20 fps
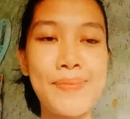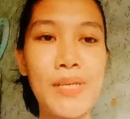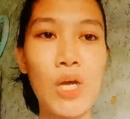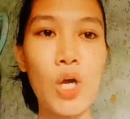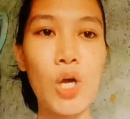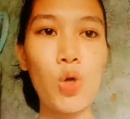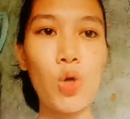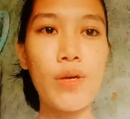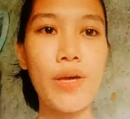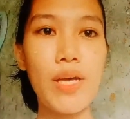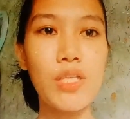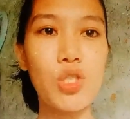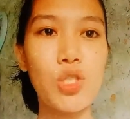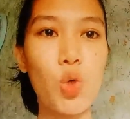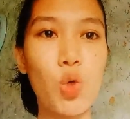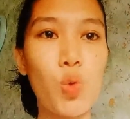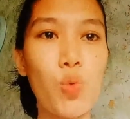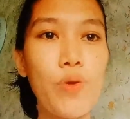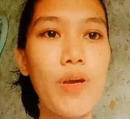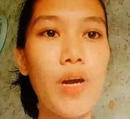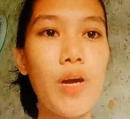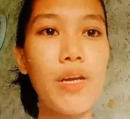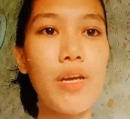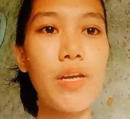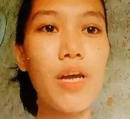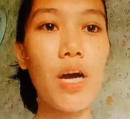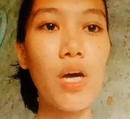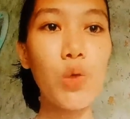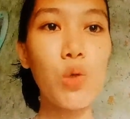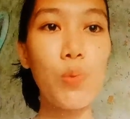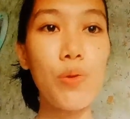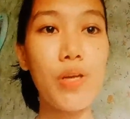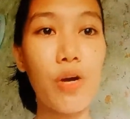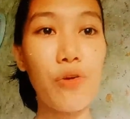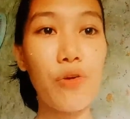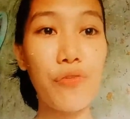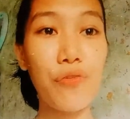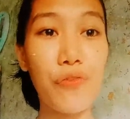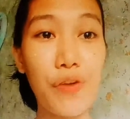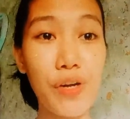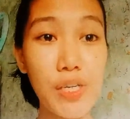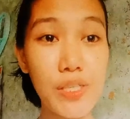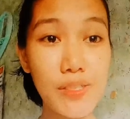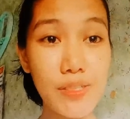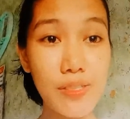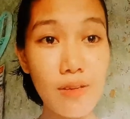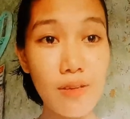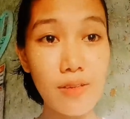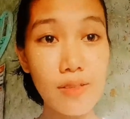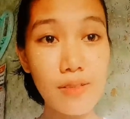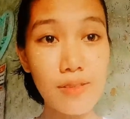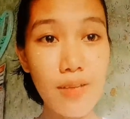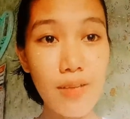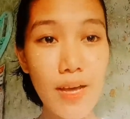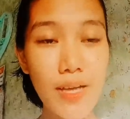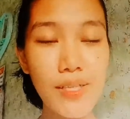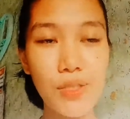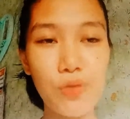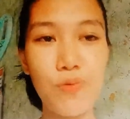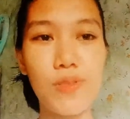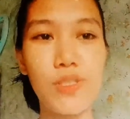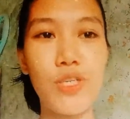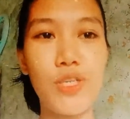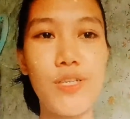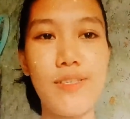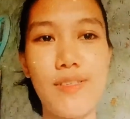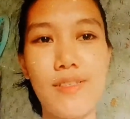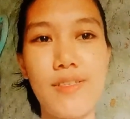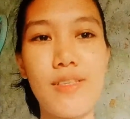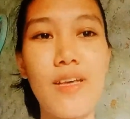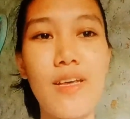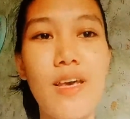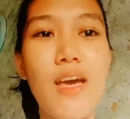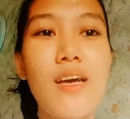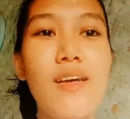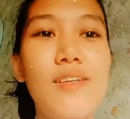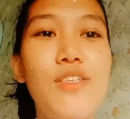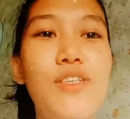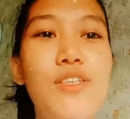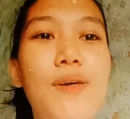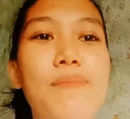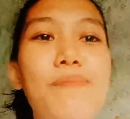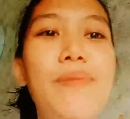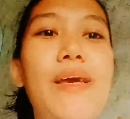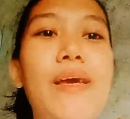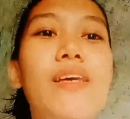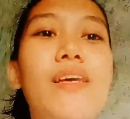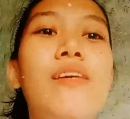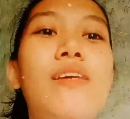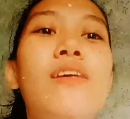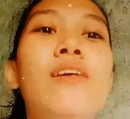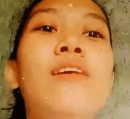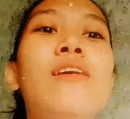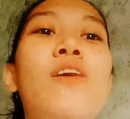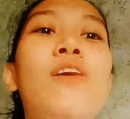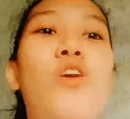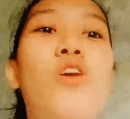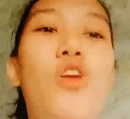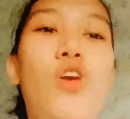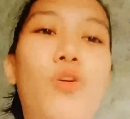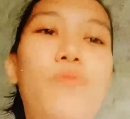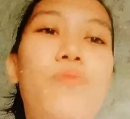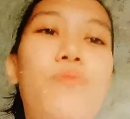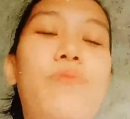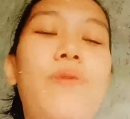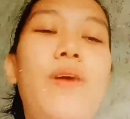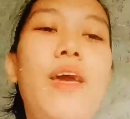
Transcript: Okay, so we are done with our first exercise, which is jumping rope.